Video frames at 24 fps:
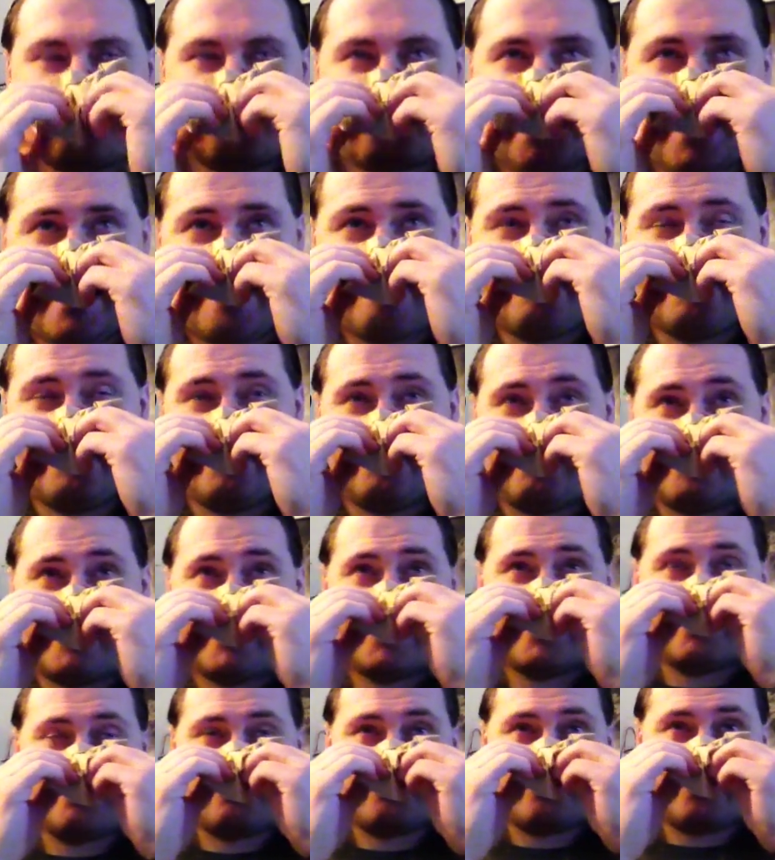having the
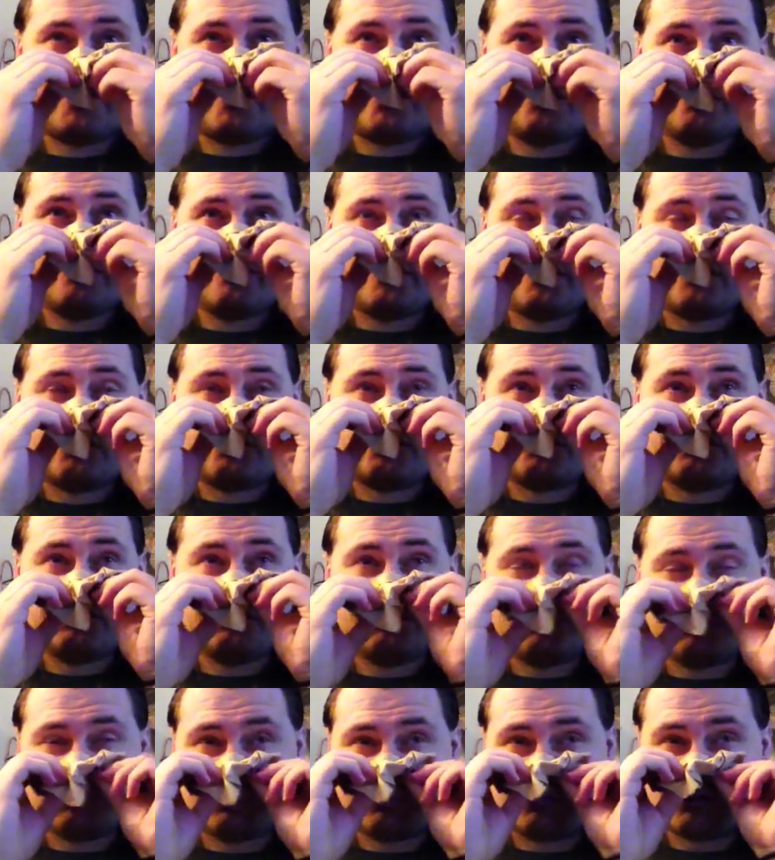right the the
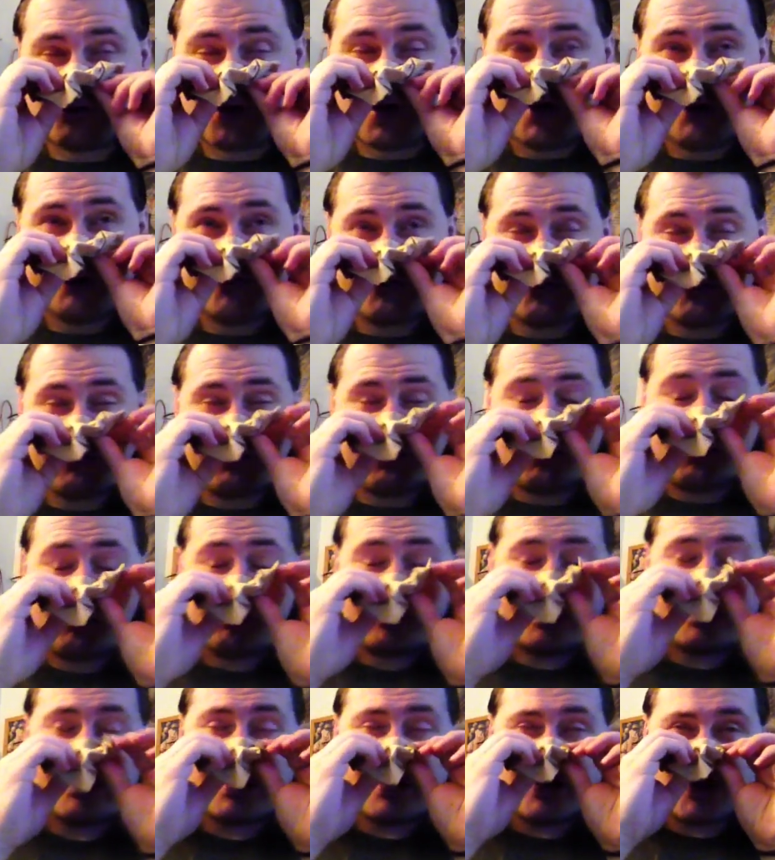run the
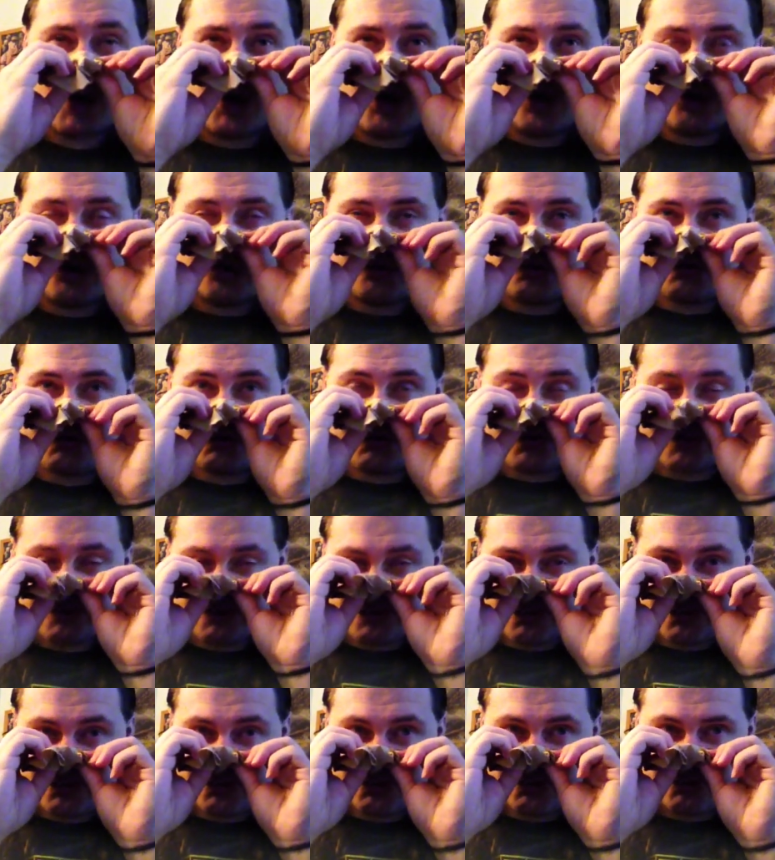runny nose
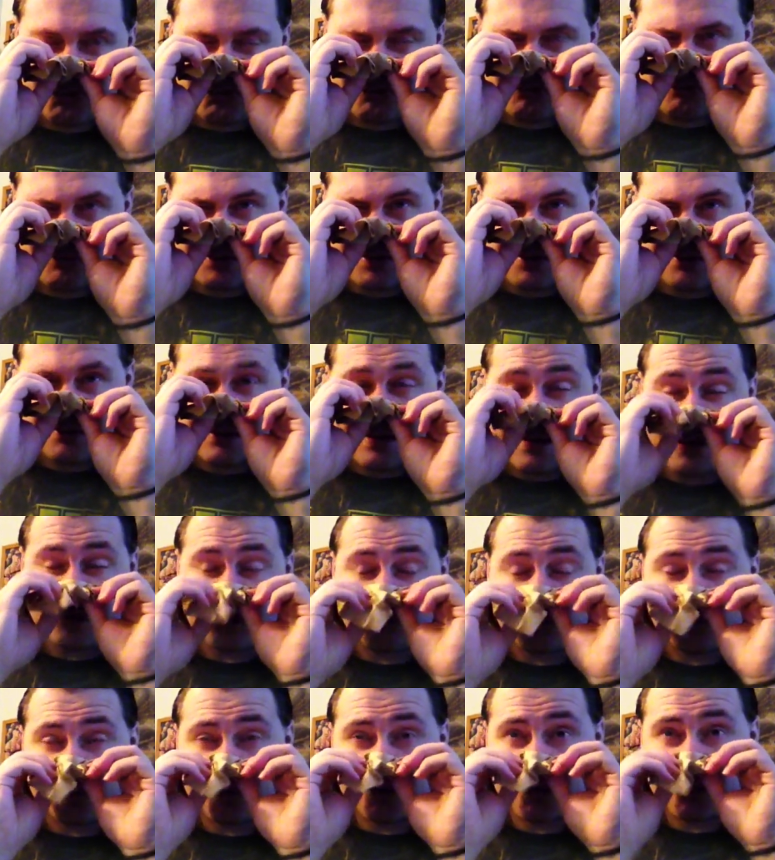since like
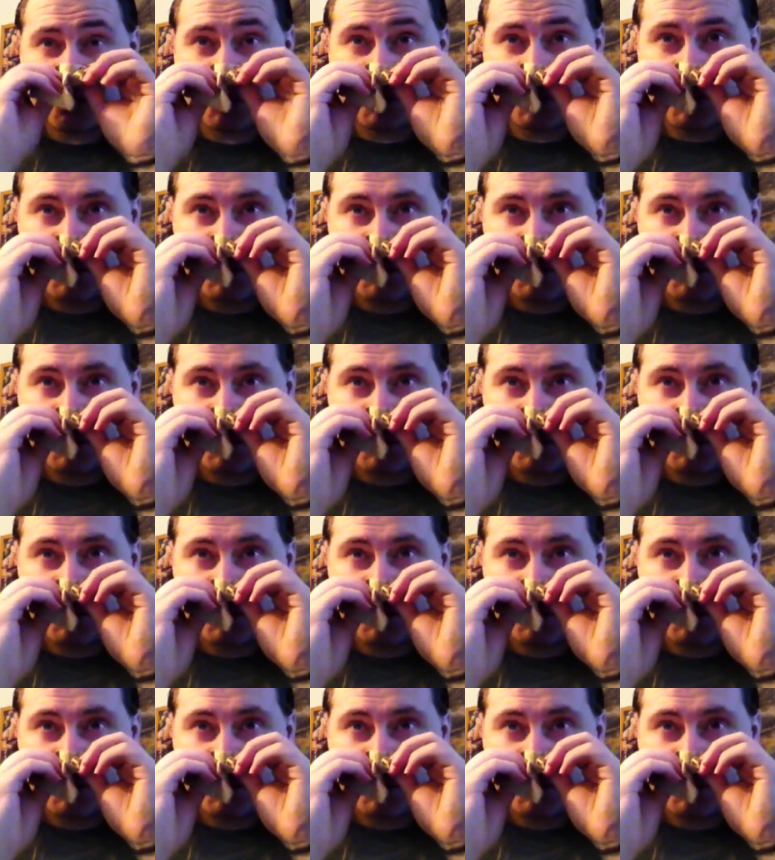last week.